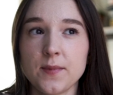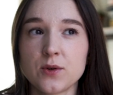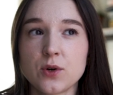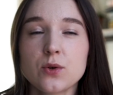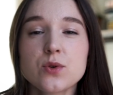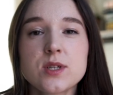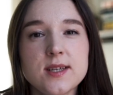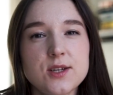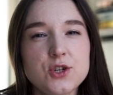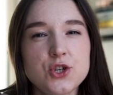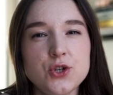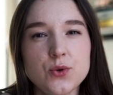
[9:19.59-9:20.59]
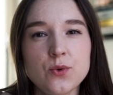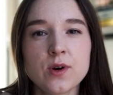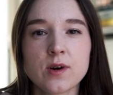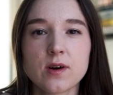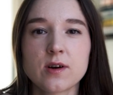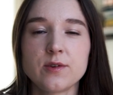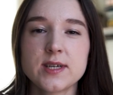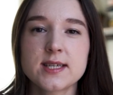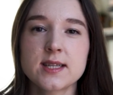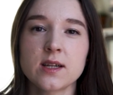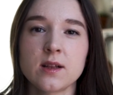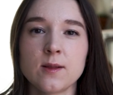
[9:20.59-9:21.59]
roasted sugar,
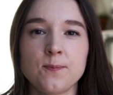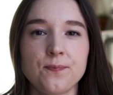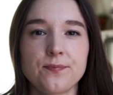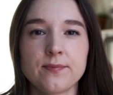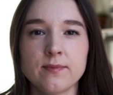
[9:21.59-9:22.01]
crystal,